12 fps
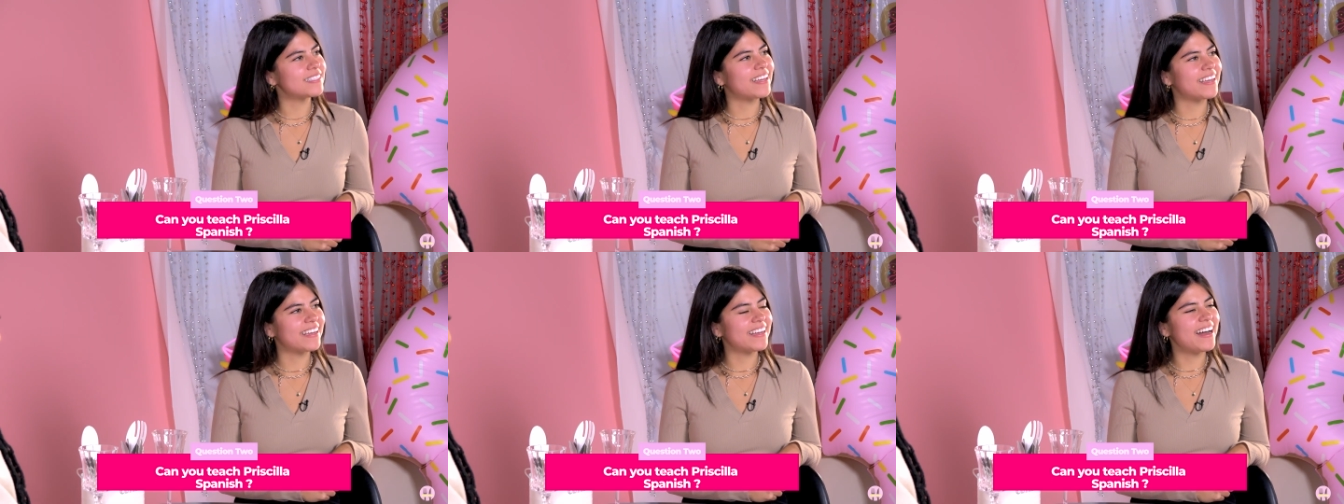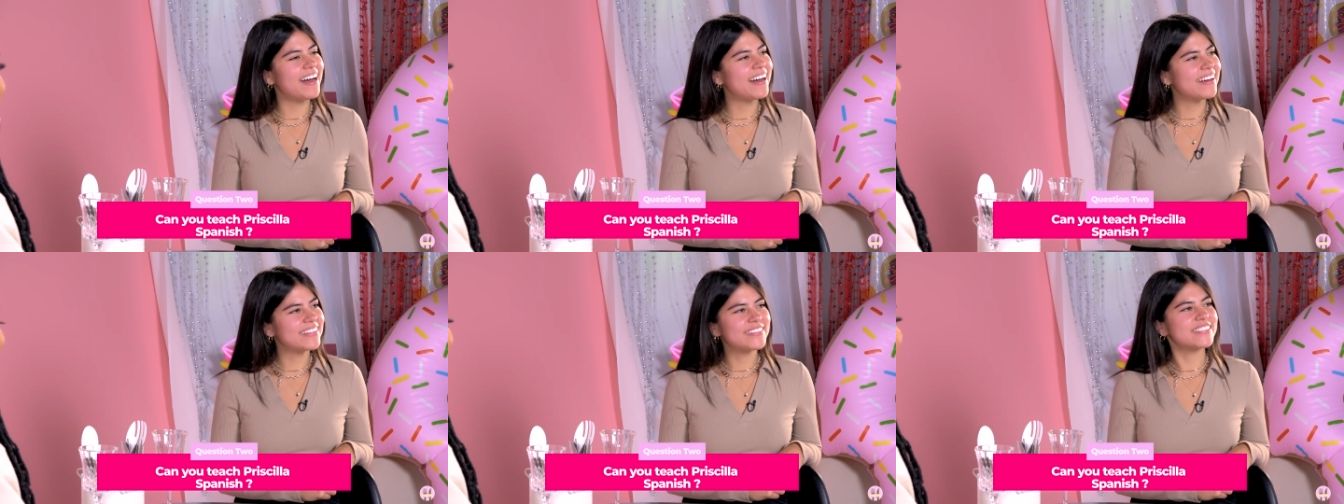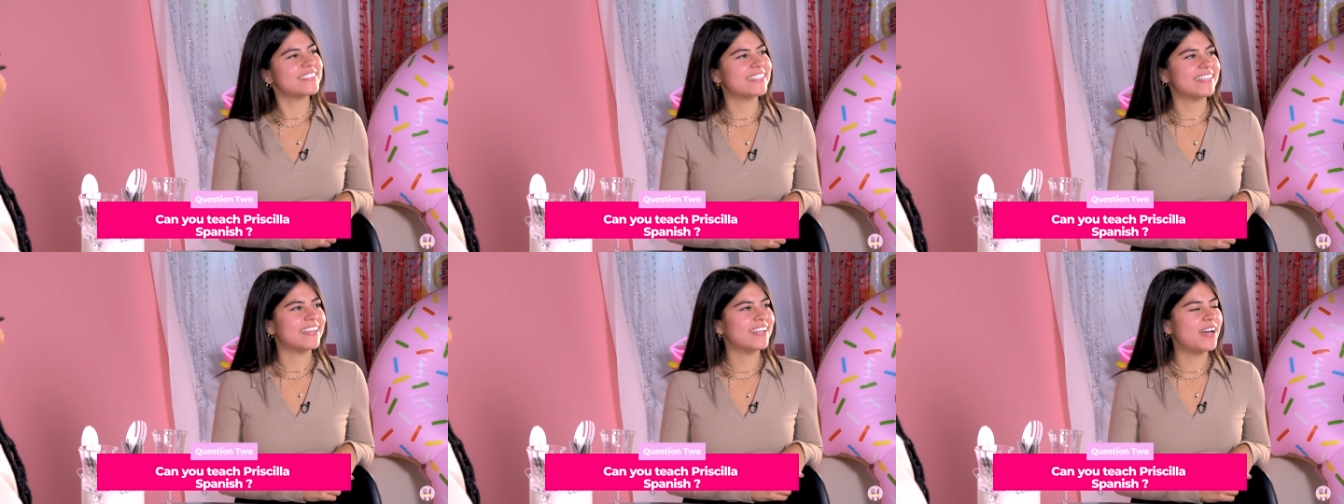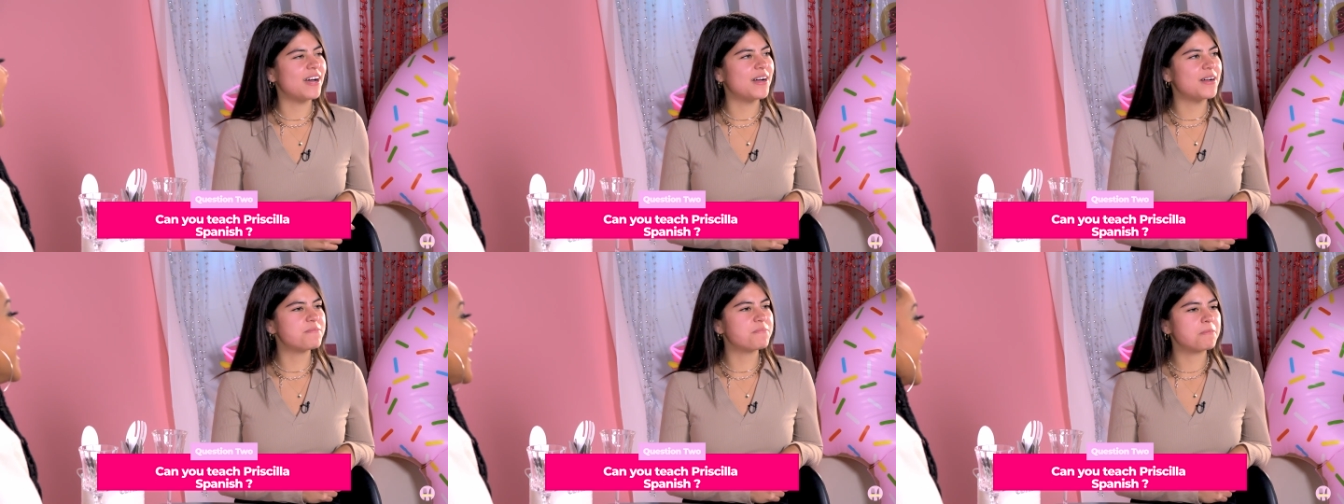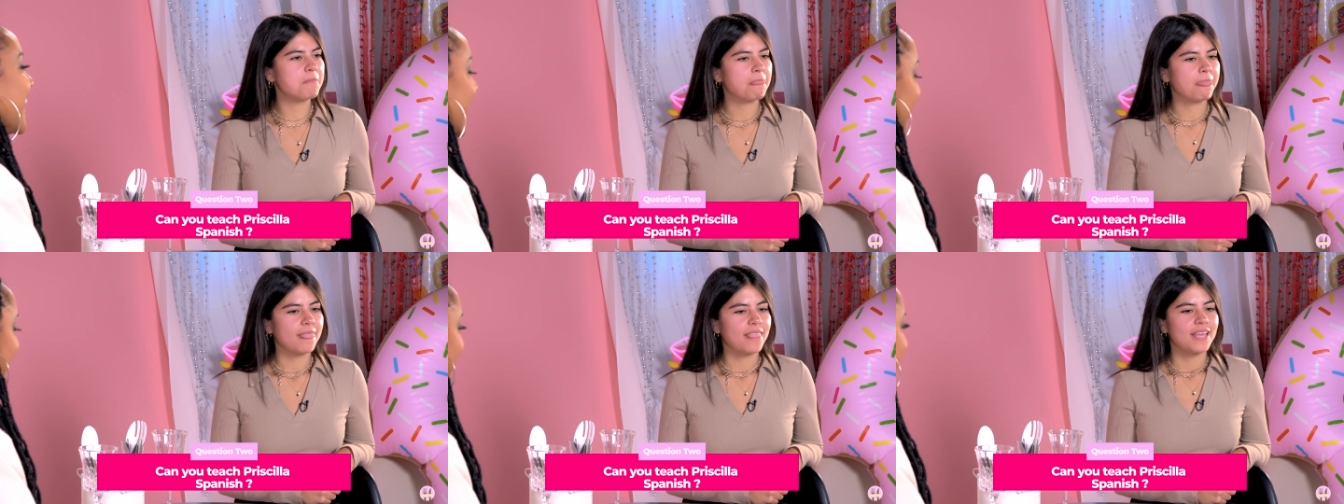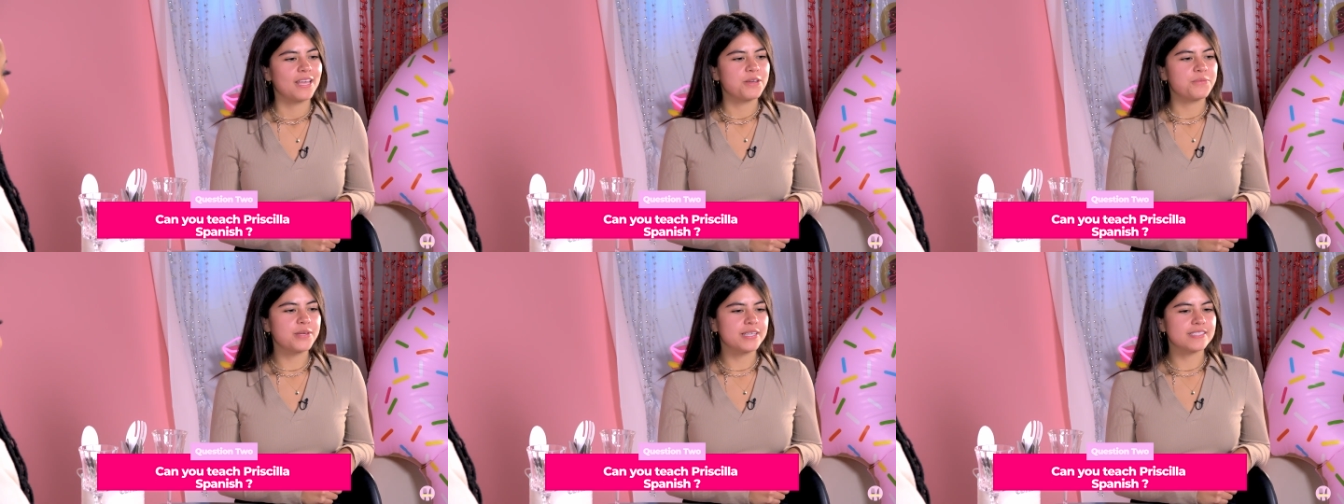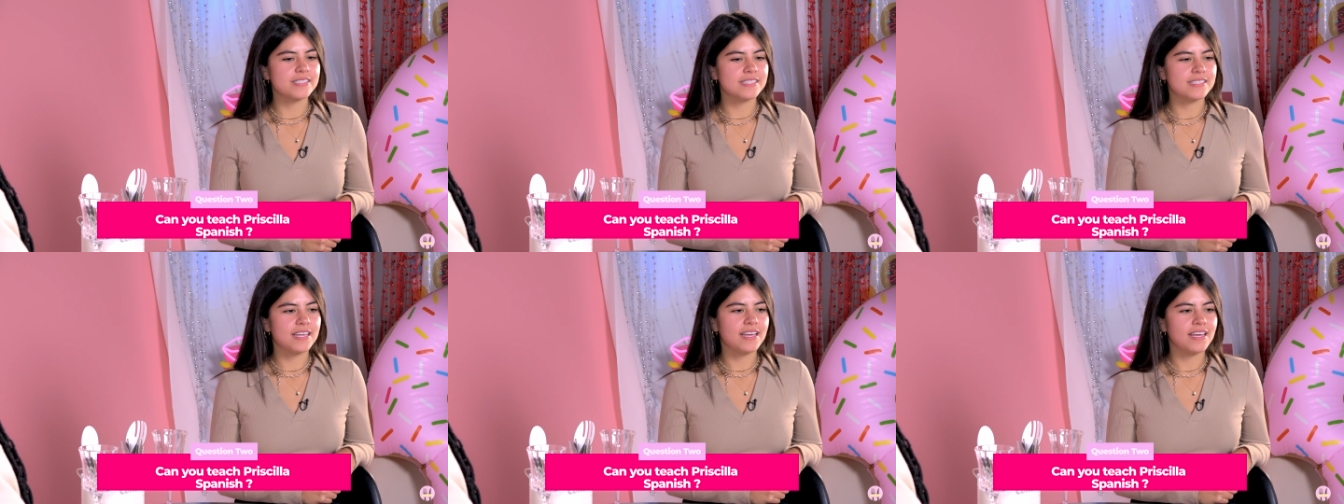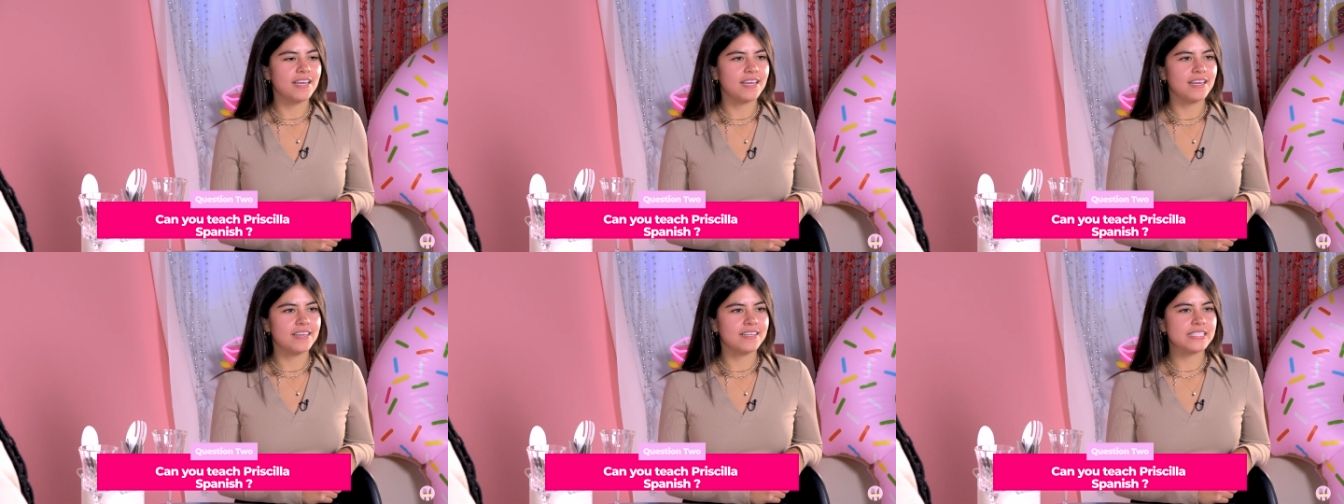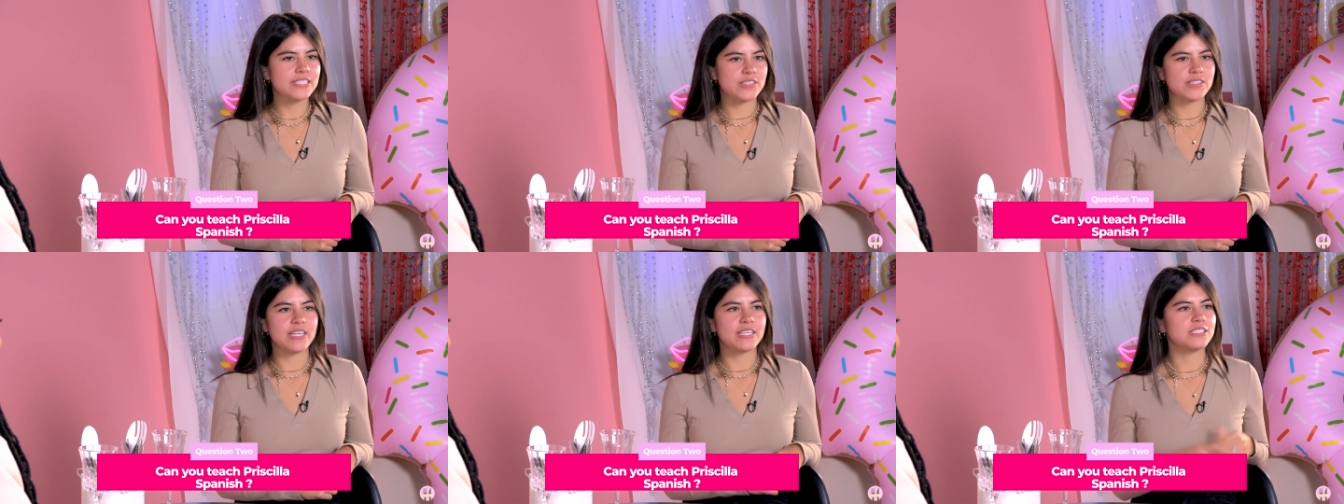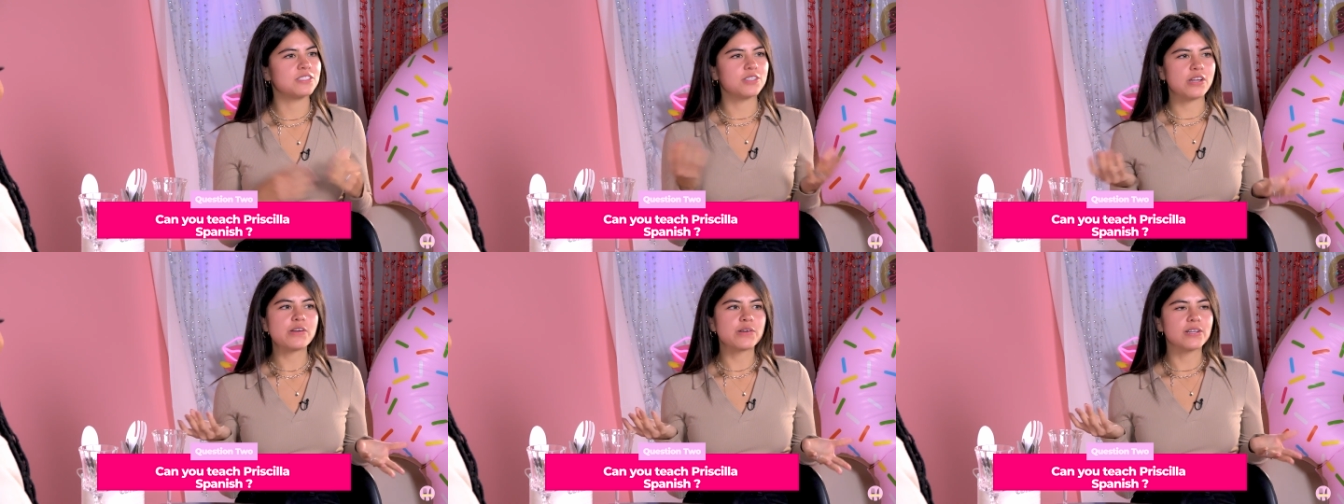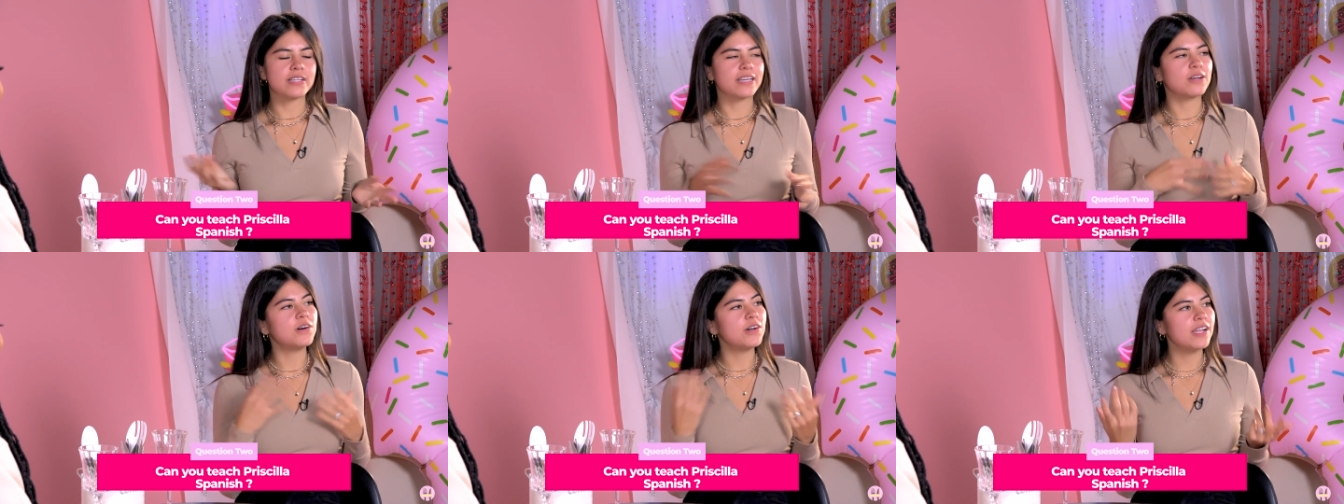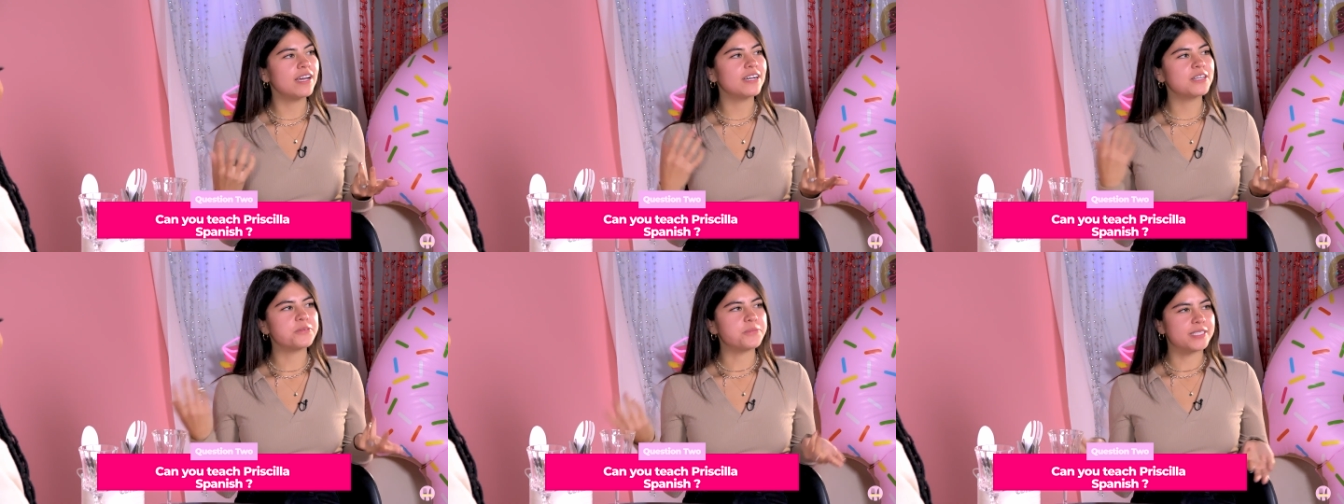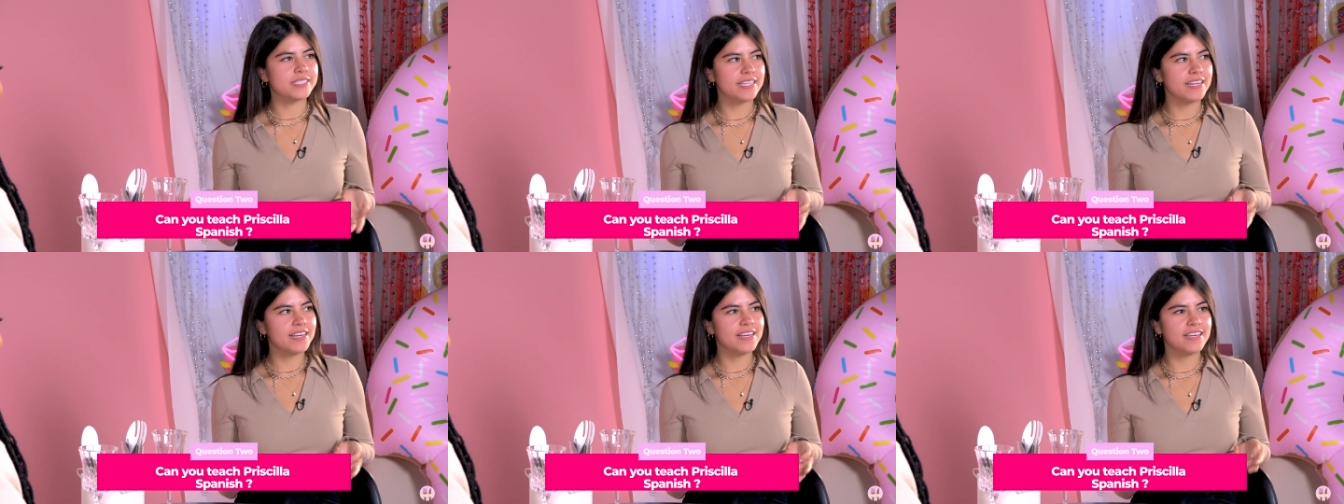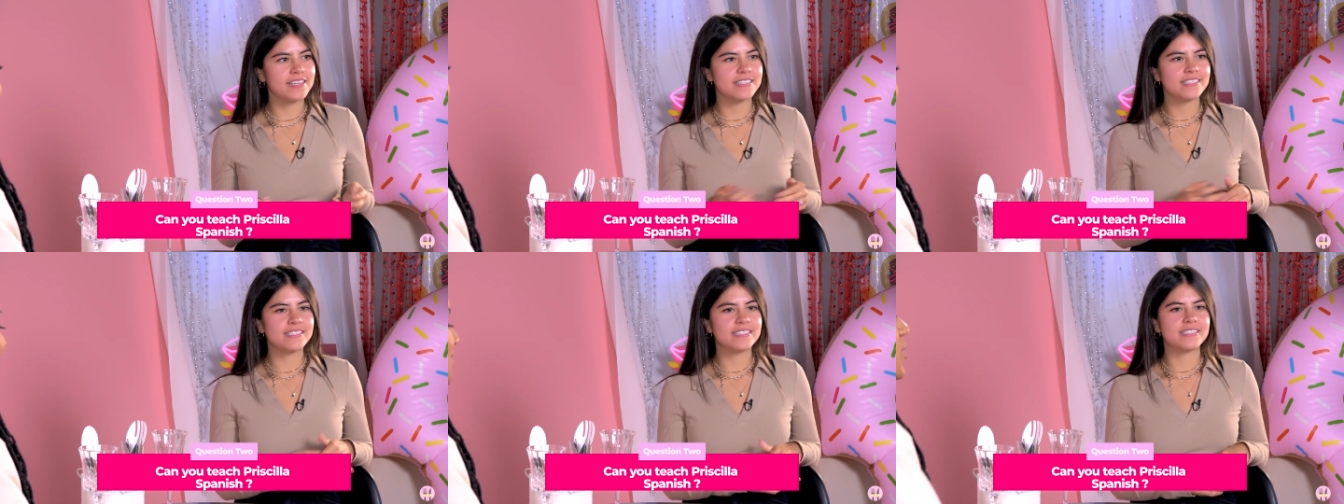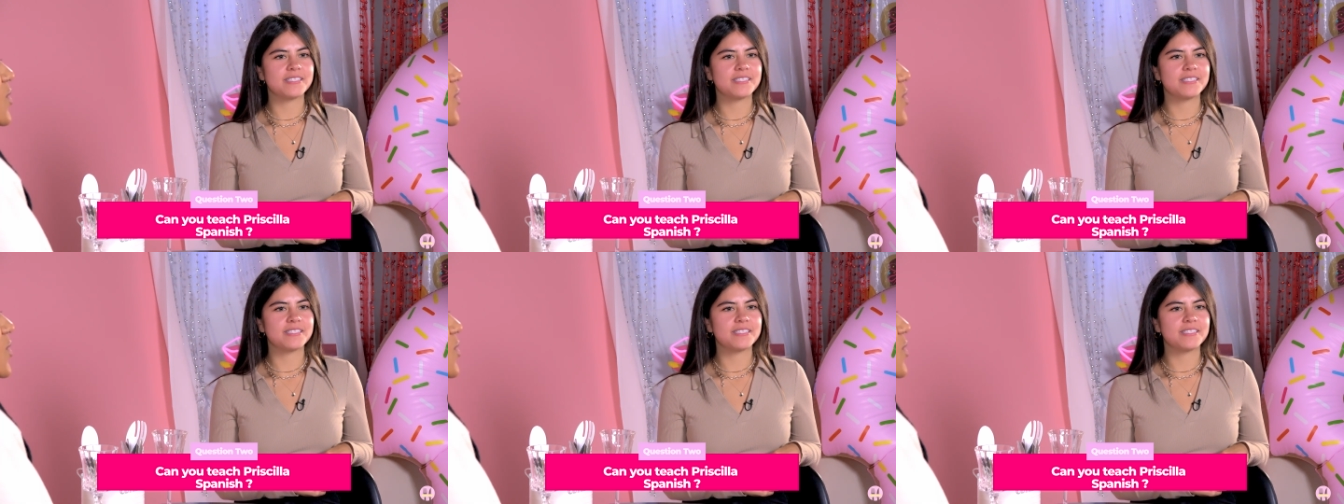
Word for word: say. Uh, no, just kidding. Um, we could say just like a general, like, hola, ¿cómo estás?